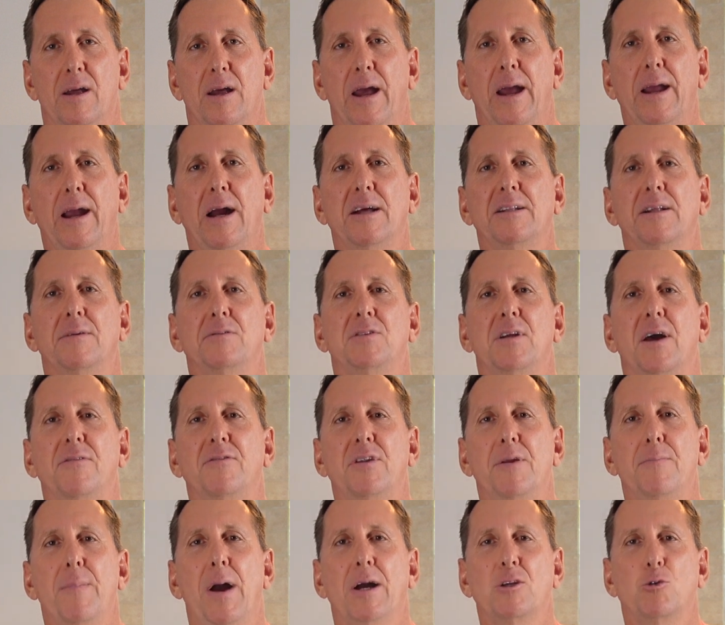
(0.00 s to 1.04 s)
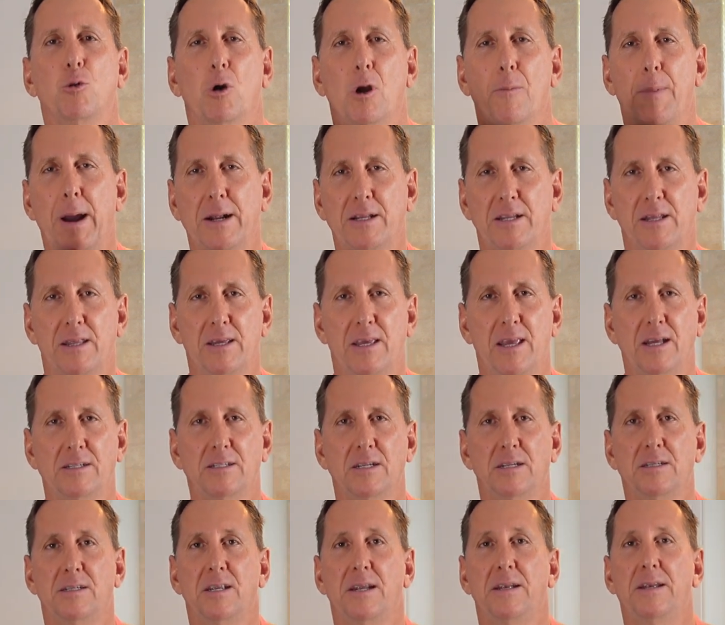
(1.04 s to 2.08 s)
Hey guys, I'm Chef T-Max. Welcome back to the
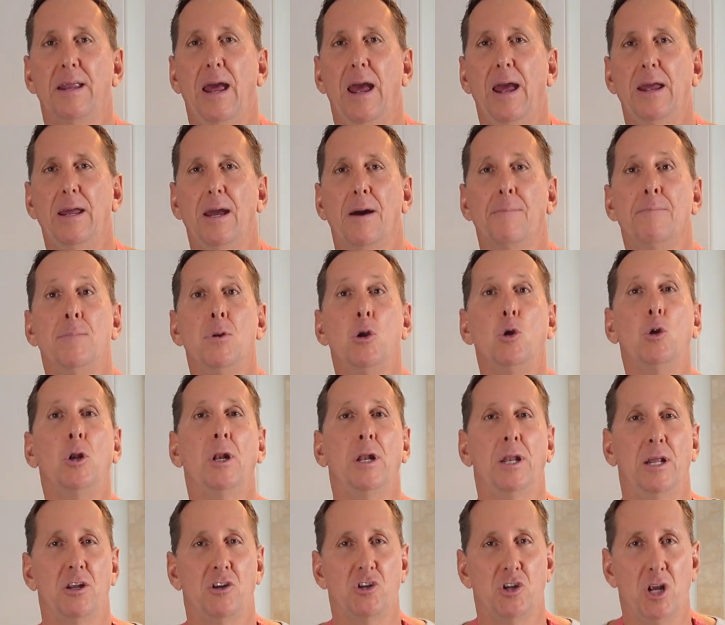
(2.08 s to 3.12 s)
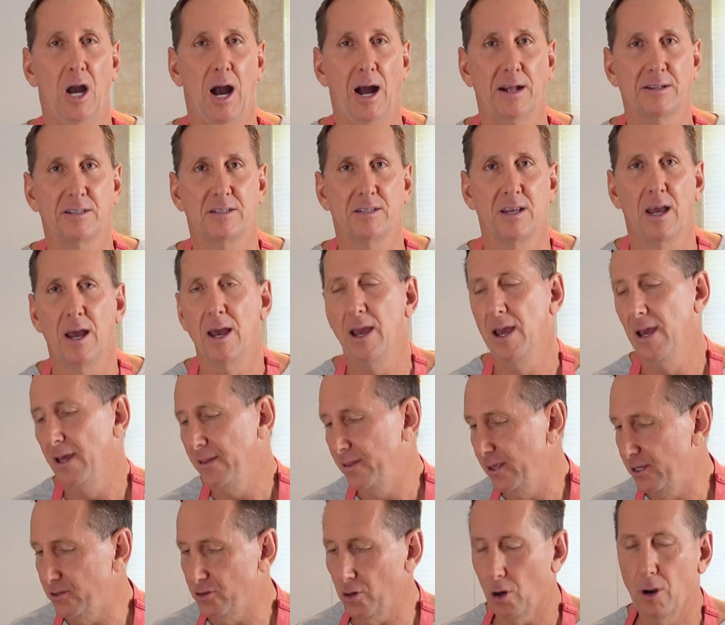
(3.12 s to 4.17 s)
kitchen. Today, immunity shots.
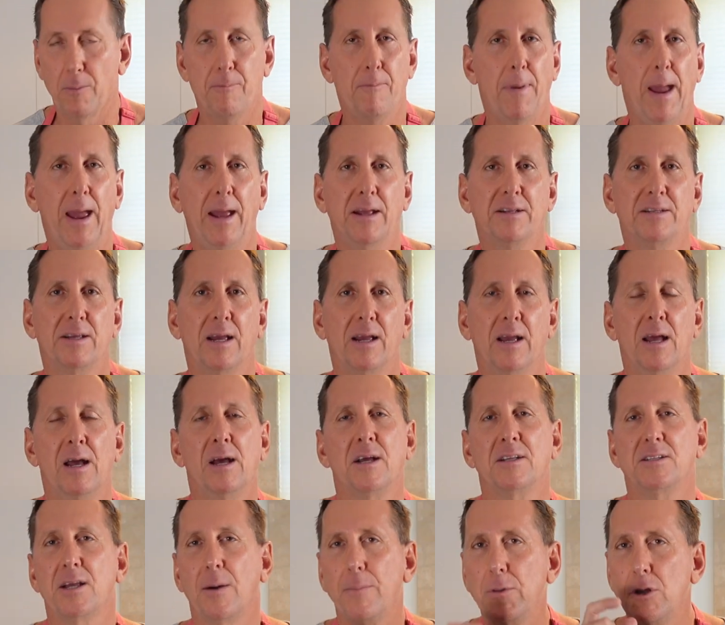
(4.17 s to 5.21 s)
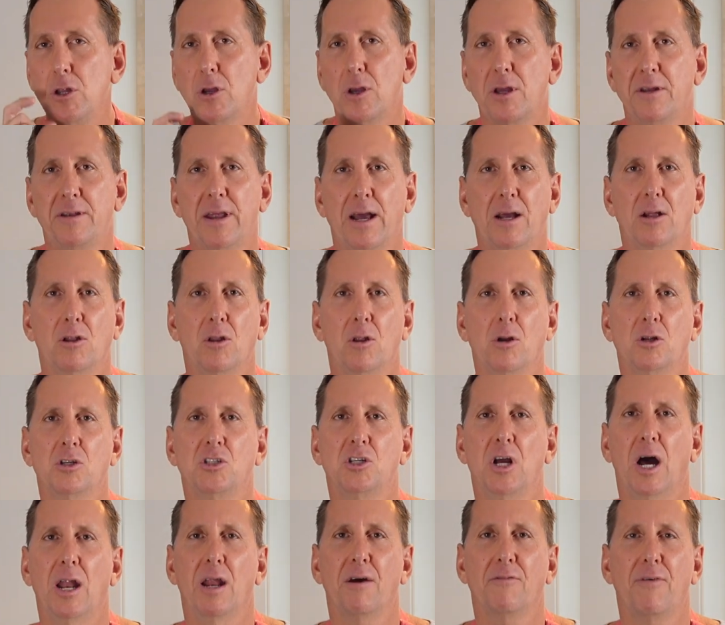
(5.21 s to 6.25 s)
These are amazing. Something you can take a little
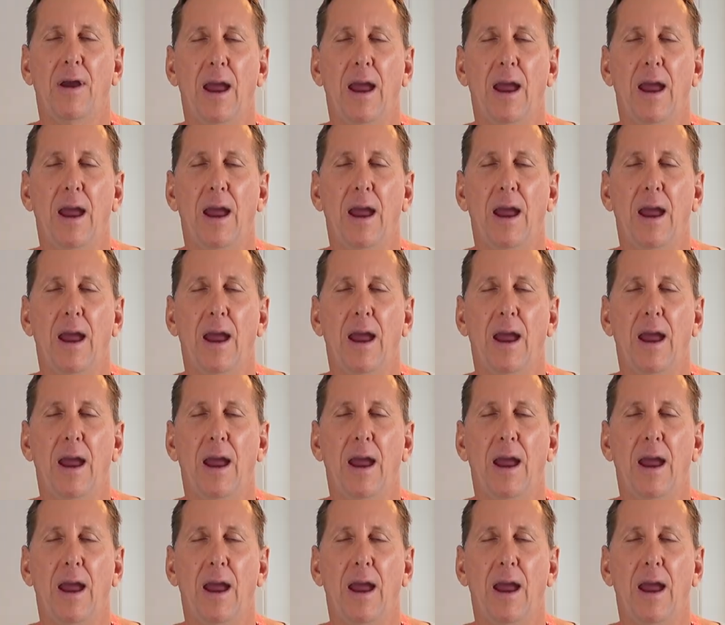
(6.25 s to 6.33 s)
shot of